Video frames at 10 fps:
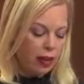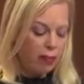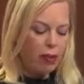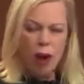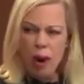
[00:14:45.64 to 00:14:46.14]

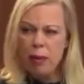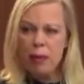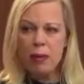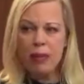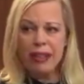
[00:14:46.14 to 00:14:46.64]

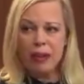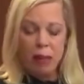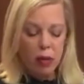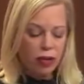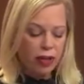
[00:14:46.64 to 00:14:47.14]
Problems with their
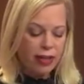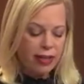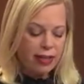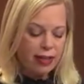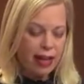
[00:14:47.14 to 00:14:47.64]

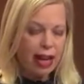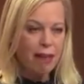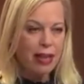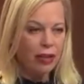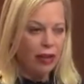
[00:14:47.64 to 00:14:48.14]
emotions and
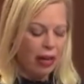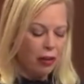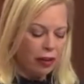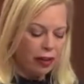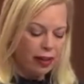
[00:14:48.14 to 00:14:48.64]
mental
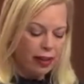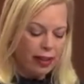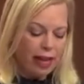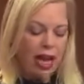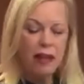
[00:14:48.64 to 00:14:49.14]
health,
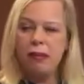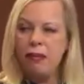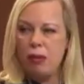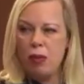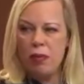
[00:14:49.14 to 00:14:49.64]
and,
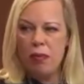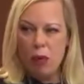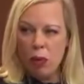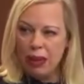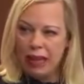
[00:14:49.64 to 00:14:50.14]
quote,
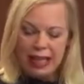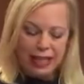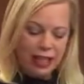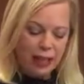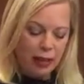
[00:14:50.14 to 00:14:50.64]
more
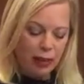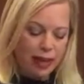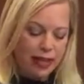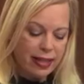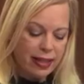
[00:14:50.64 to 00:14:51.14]
likely to be
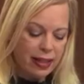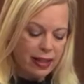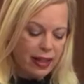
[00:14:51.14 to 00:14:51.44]
arrested?